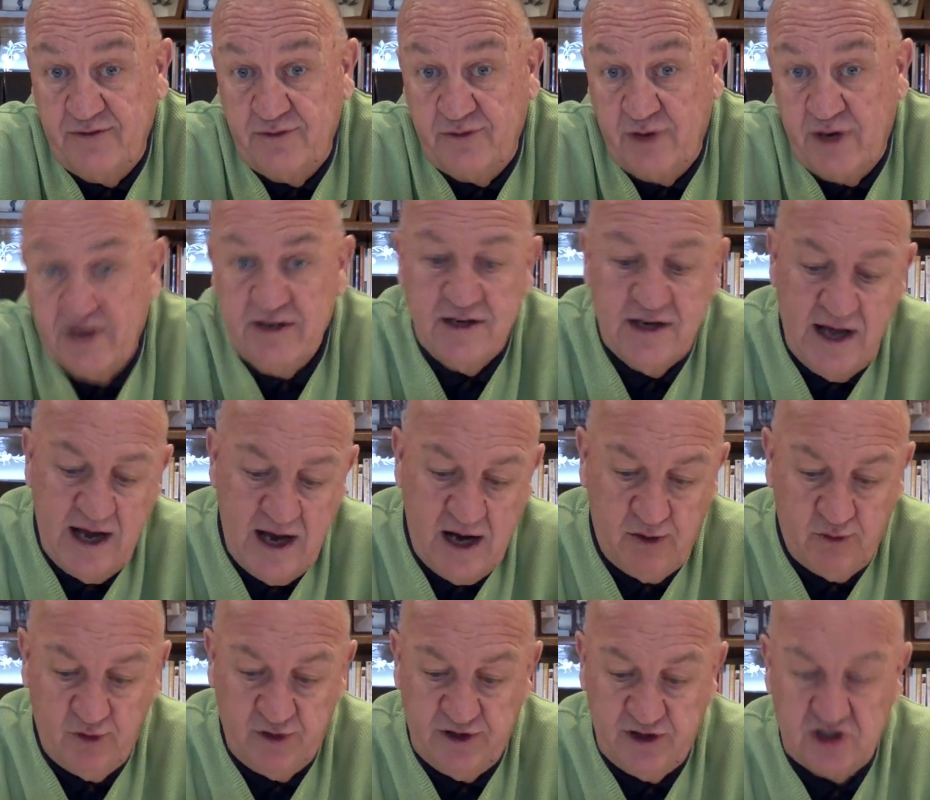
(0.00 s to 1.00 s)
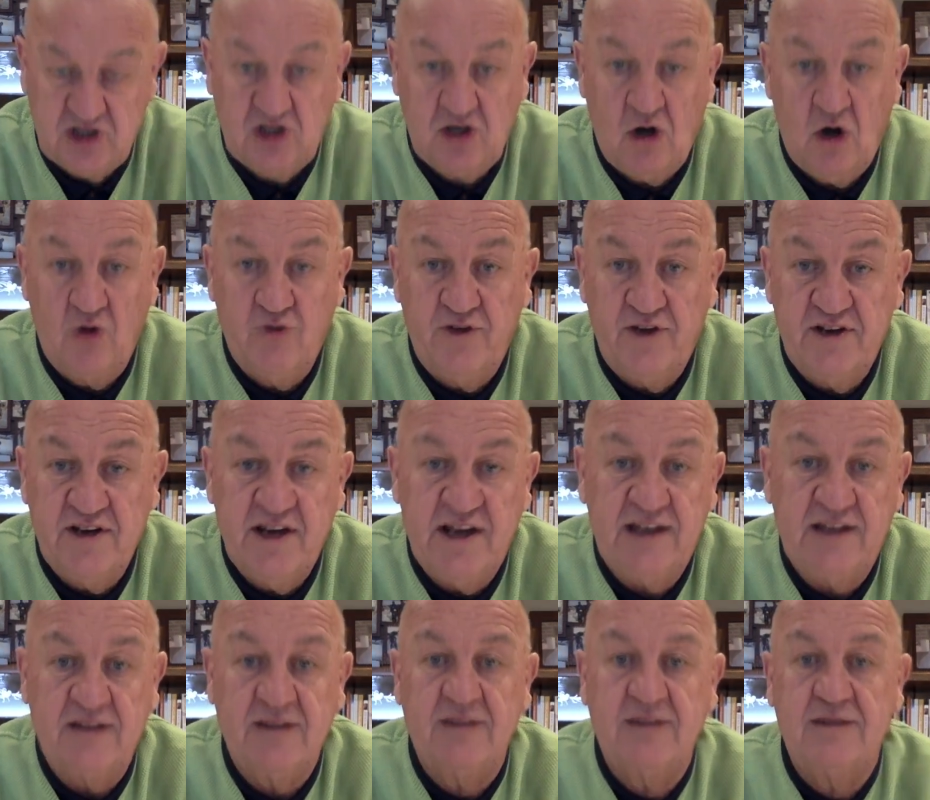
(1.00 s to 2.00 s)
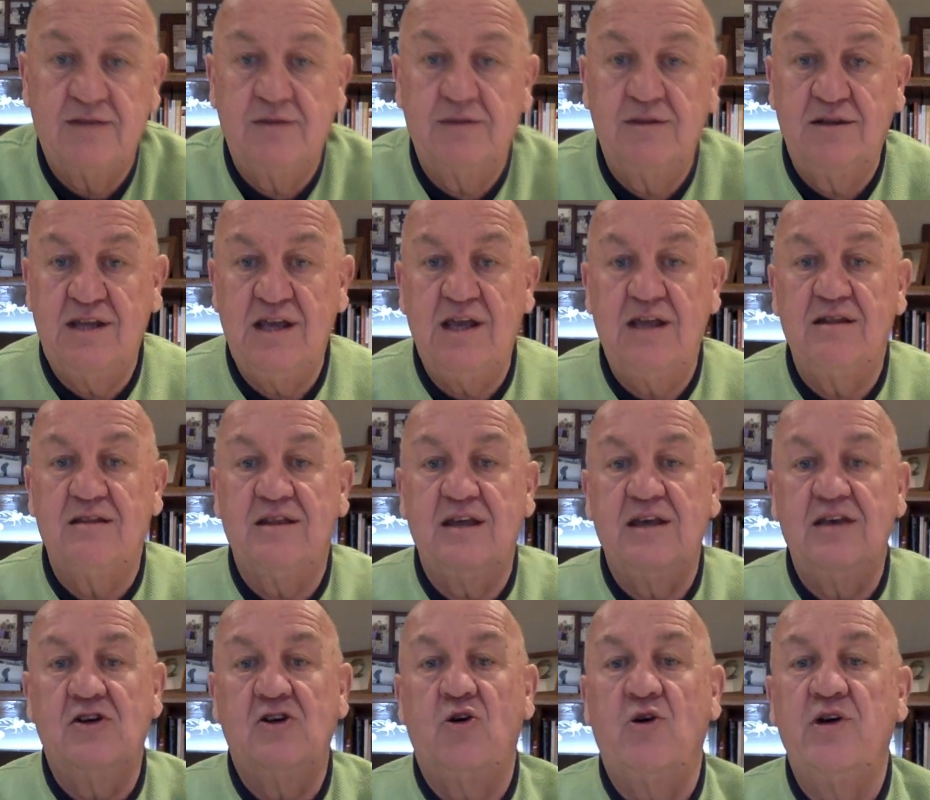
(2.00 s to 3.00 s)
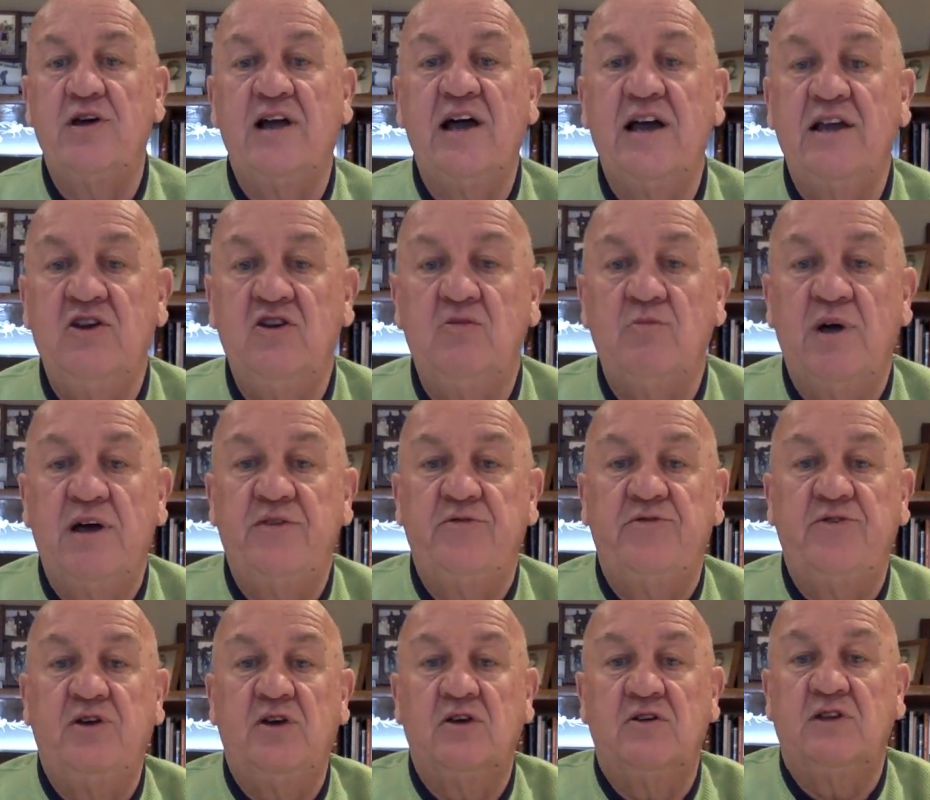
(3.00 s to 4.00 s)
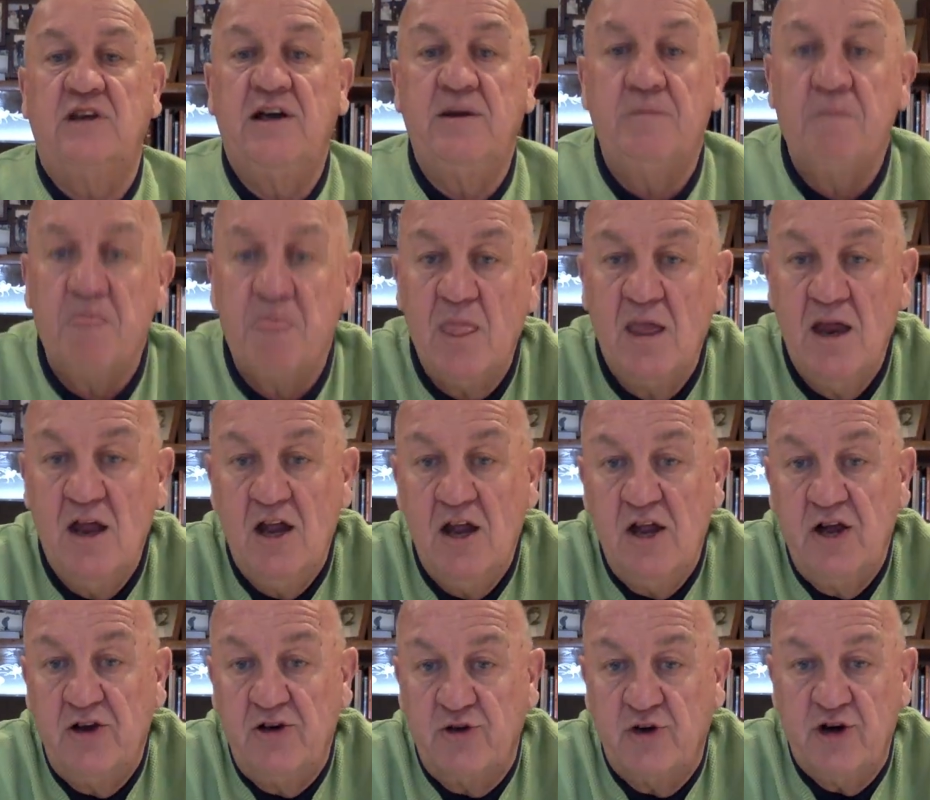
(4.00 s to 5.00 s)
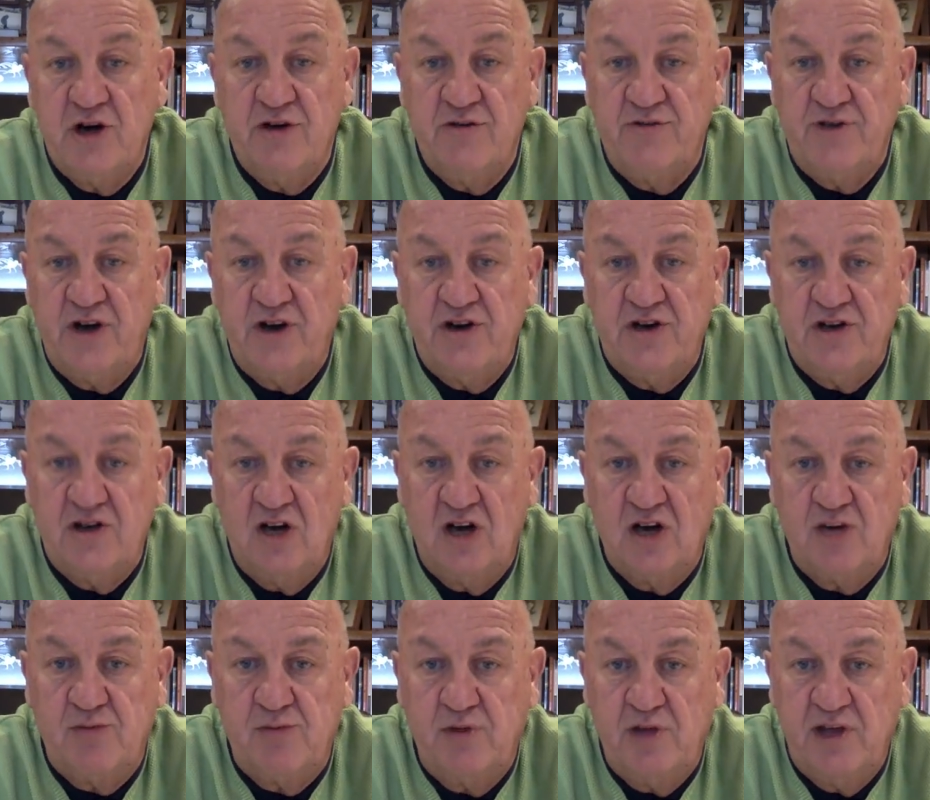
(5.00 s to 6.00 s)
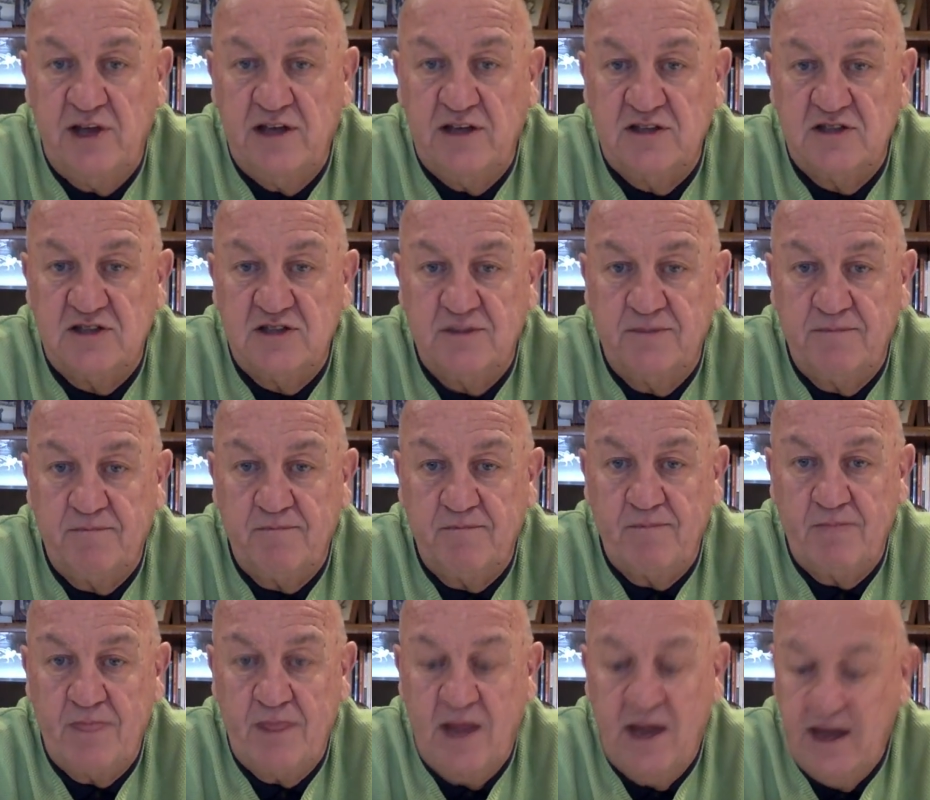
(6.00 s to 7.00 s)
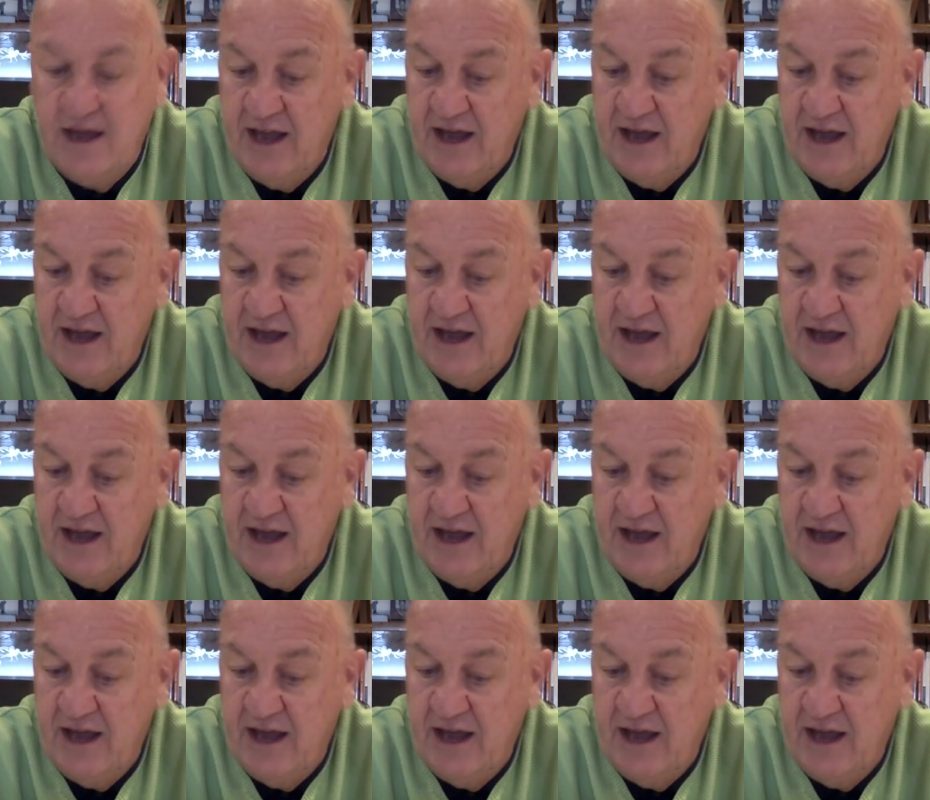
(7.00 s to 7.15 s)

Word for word: Right now, with this COVID 19 thing going on, you might feel that you're in a very dark place. I